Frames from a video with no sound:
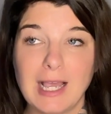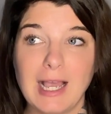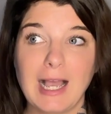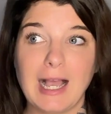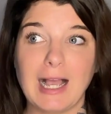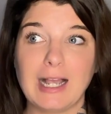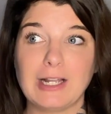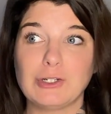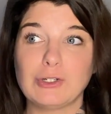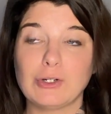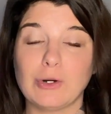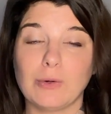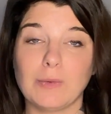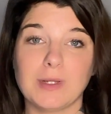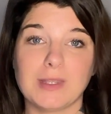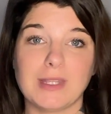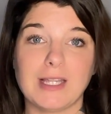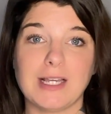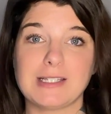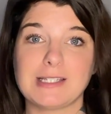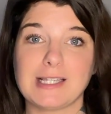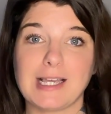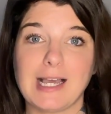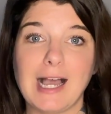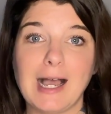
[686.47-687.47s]
I don't want
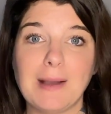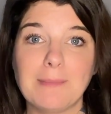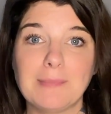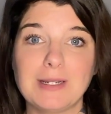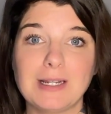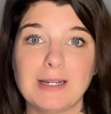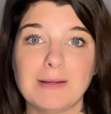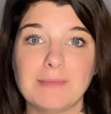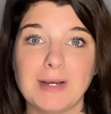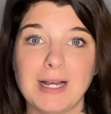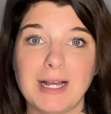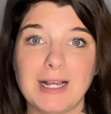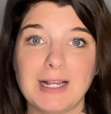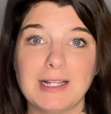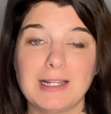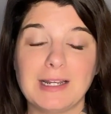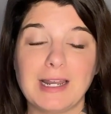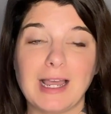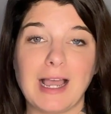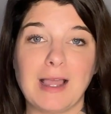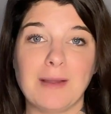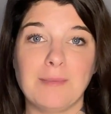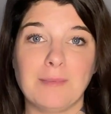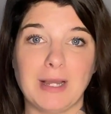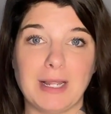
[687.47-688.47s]
that to happen to mine.
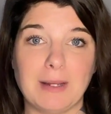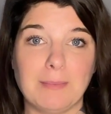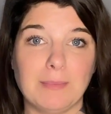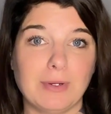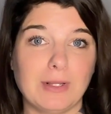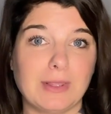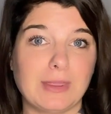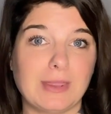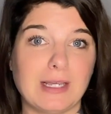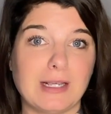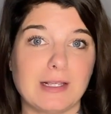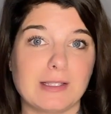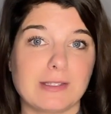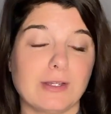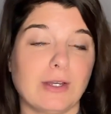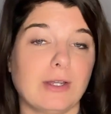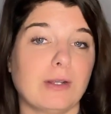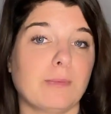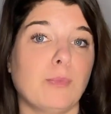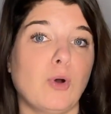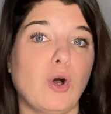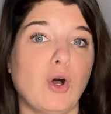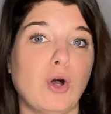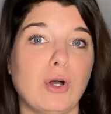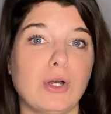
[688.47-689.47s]
I might put things on
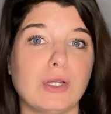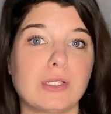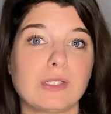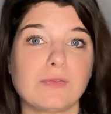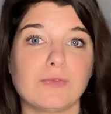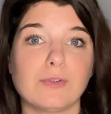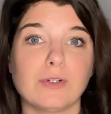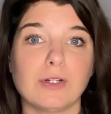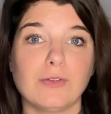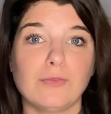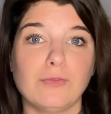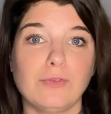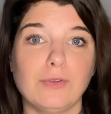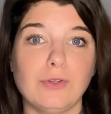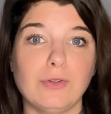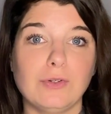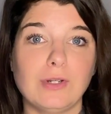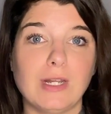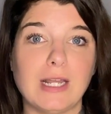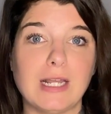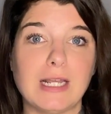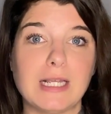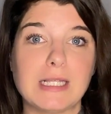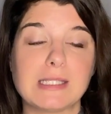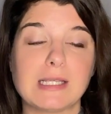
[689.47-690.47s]
pause for a few
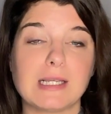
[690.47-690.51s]
days